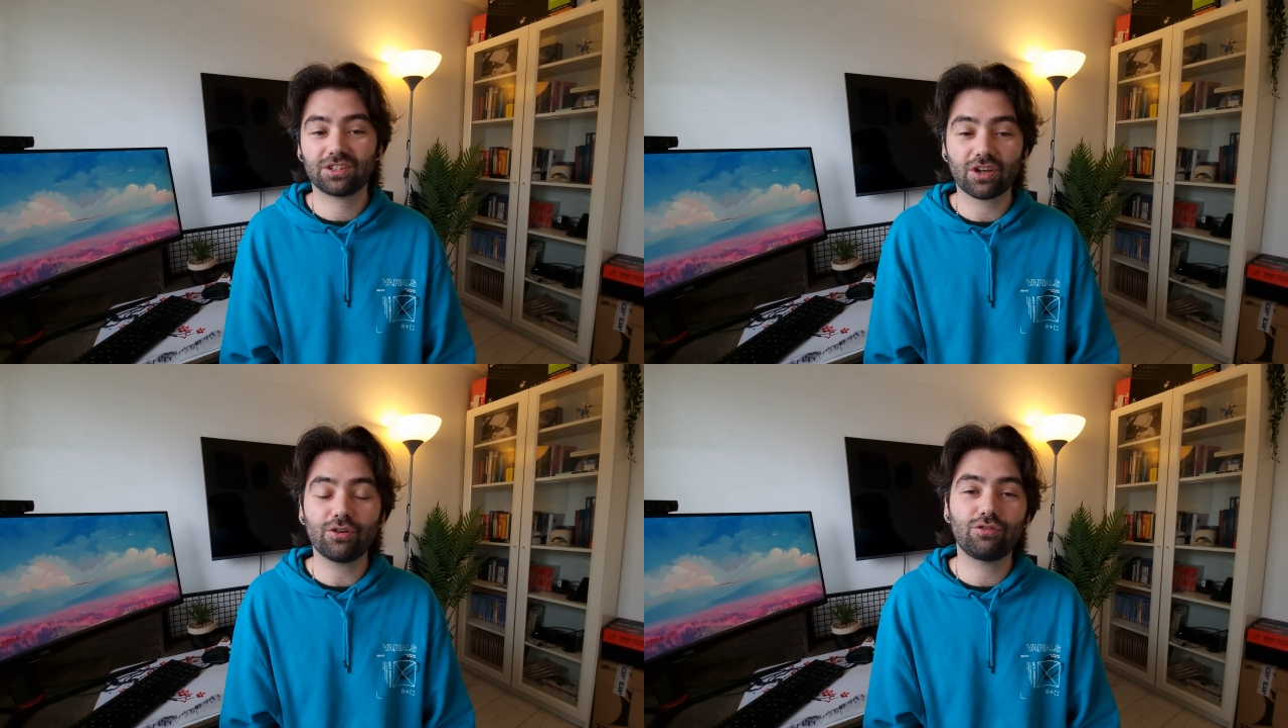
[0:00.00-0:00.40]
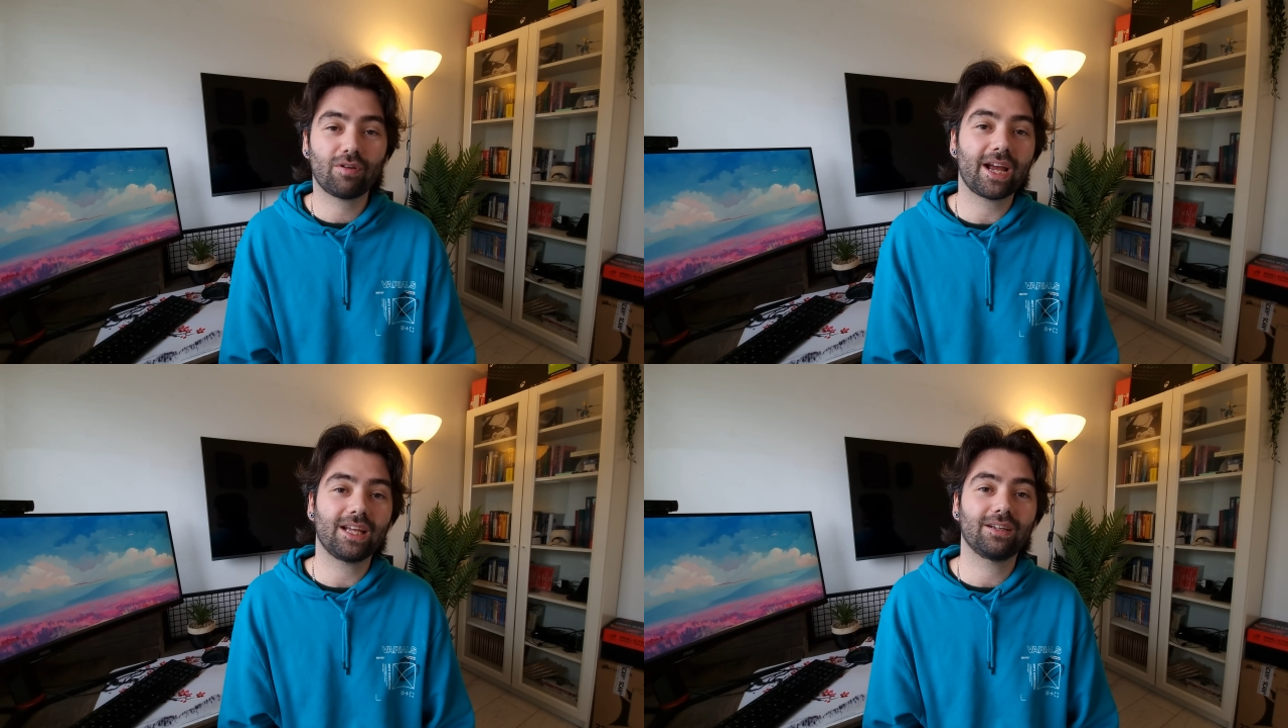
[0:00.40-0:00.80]
so
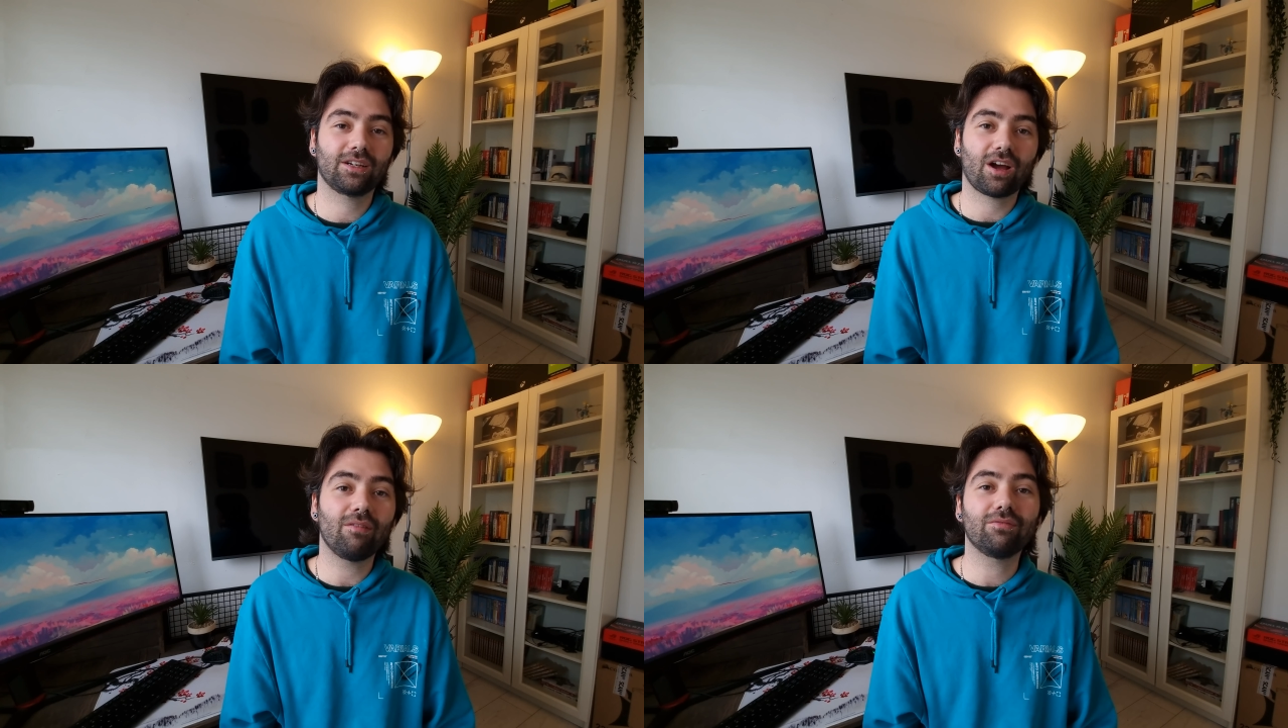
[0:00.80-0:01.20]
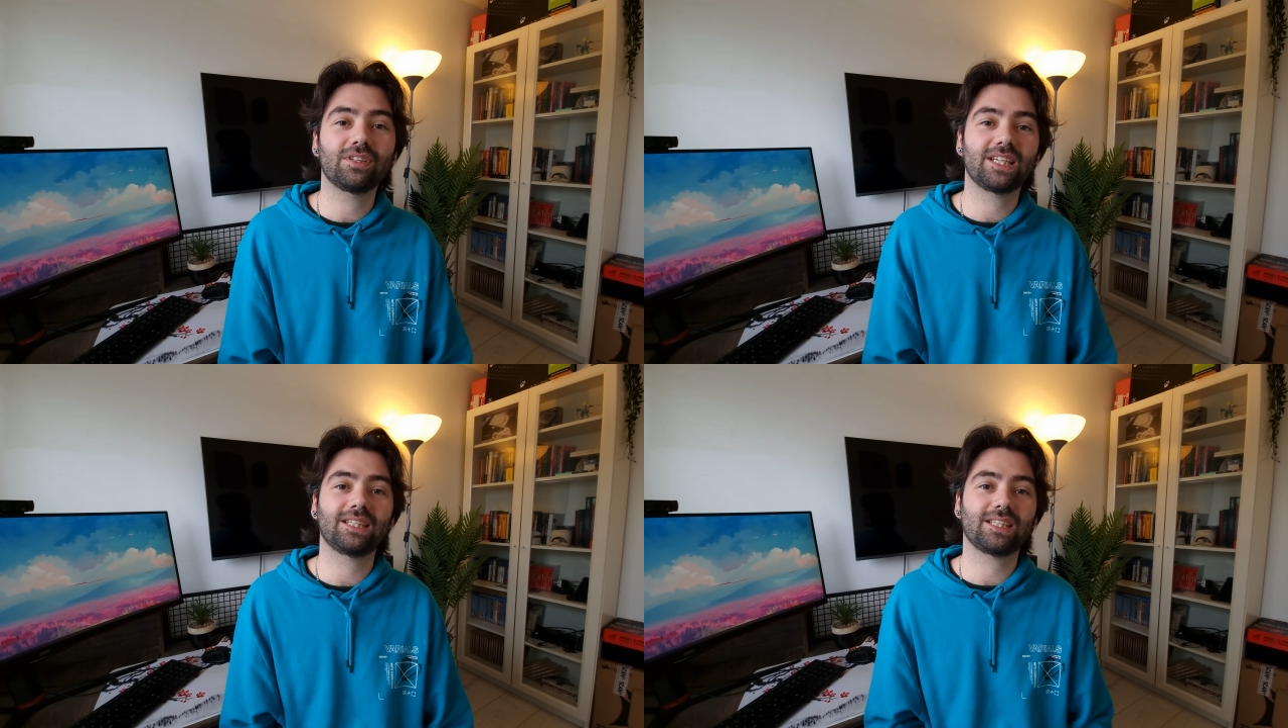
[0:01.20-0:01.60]
great and
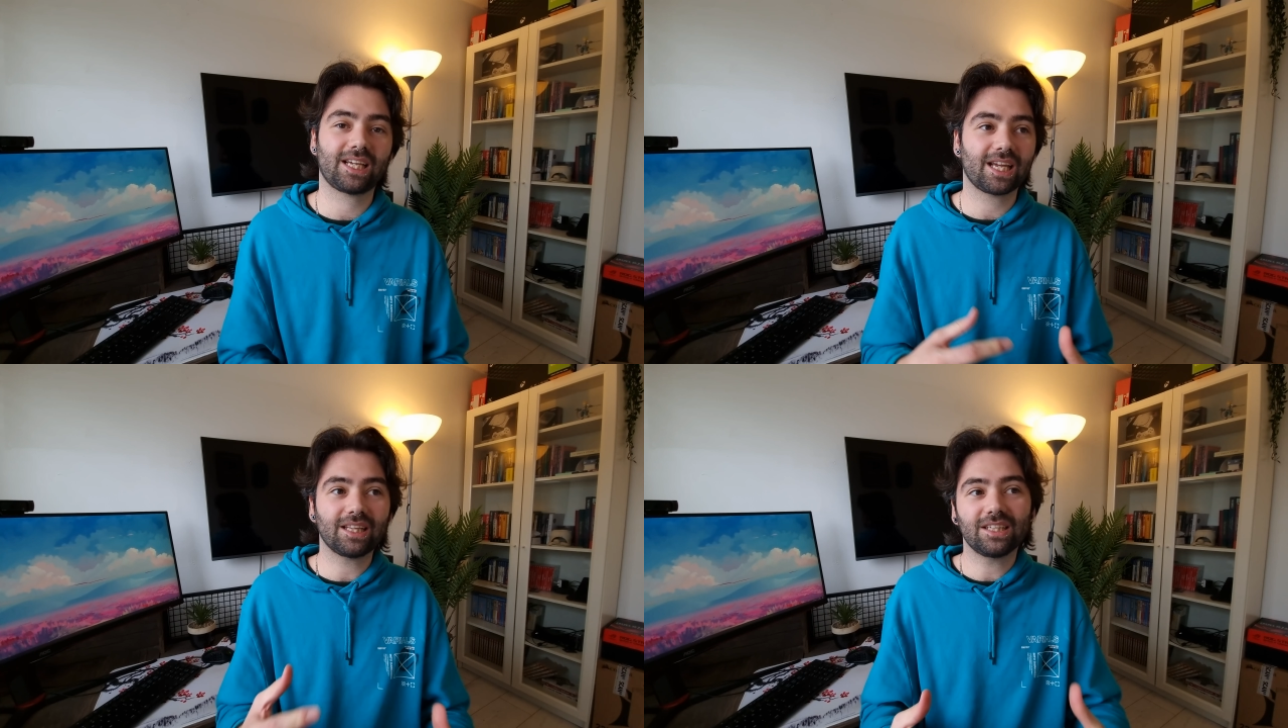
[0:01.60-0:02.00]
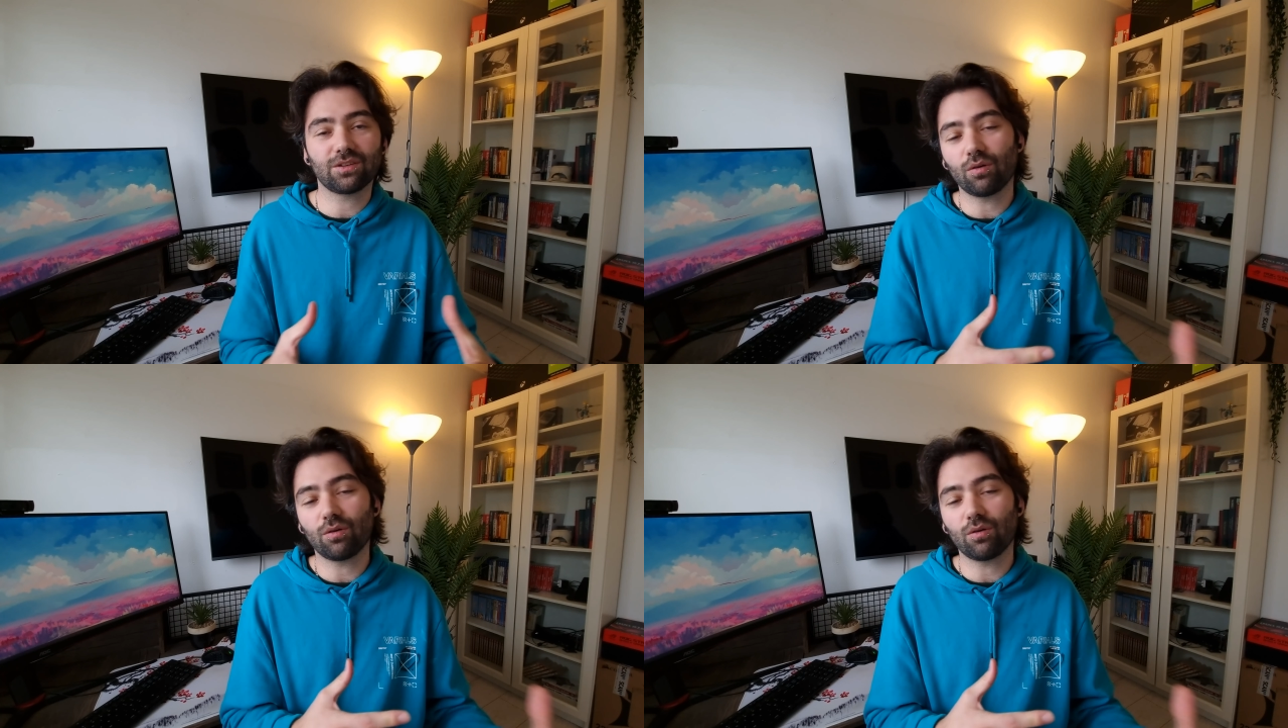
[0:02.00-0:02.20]
comforting to hear these